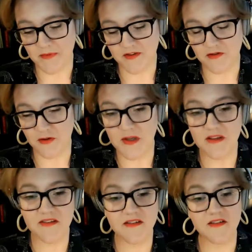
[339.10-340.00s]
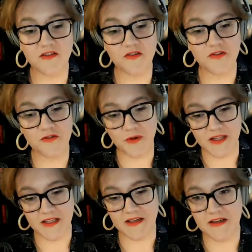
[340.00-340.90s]
So, for instance,
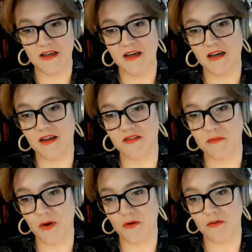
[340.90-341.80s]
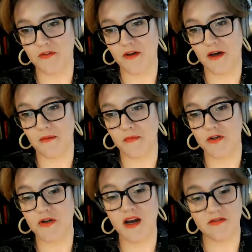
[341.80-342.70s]
Australia has imposed
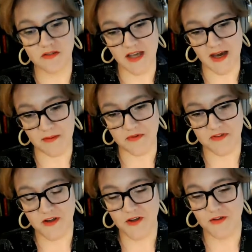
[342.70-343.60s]
travel caps.